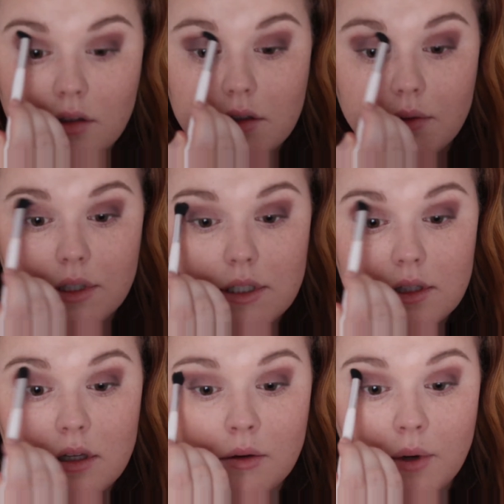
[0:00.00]
So we're
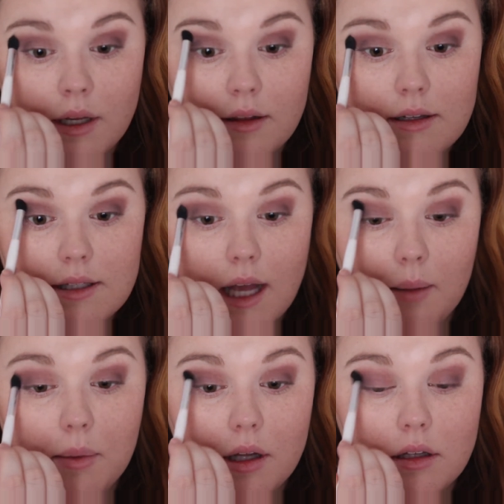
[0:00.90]
just going to work this
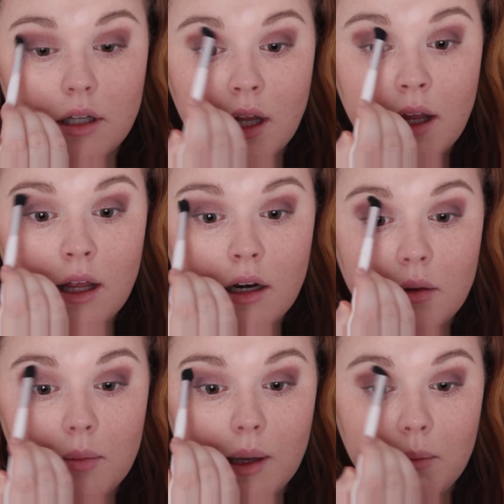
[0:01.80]
up a
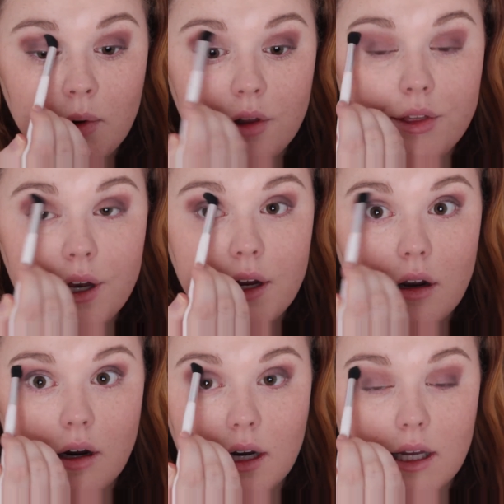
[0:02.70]
little bit more than it
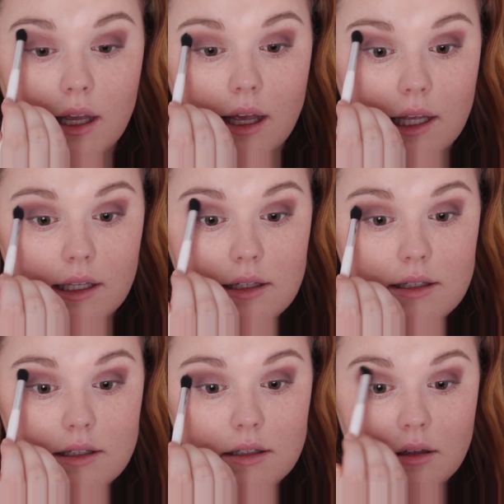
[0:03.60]
already
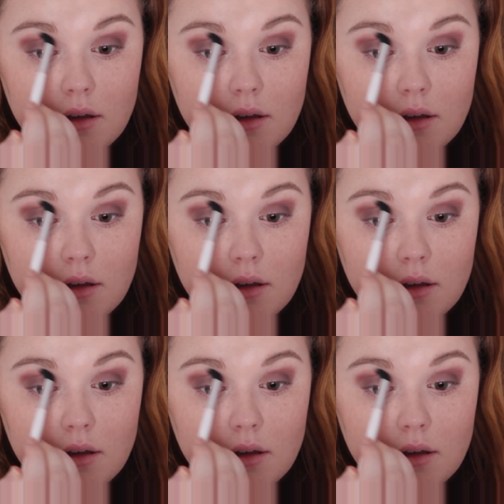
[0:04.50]
is.